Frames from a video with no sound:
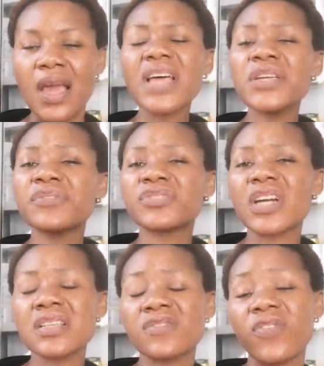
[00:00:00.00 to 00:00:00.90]
After you've
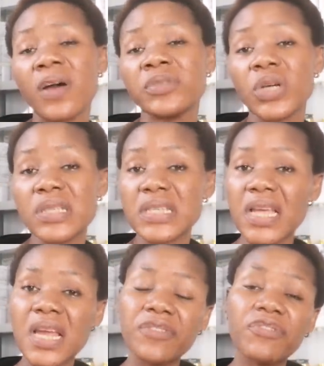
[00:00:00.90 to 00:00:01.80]
transformed your
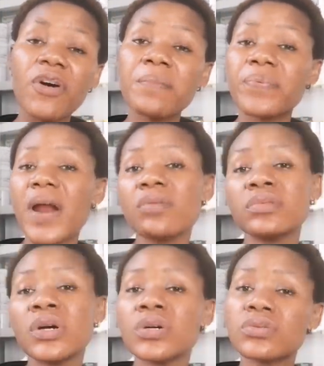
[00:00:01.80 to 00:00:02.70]
skin from
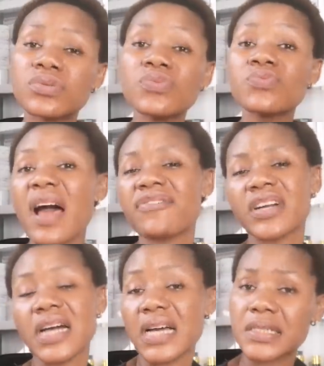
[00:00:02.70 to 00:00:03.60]
brown to half
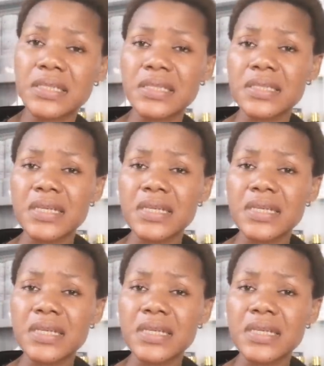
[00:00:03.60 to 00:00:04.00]
cast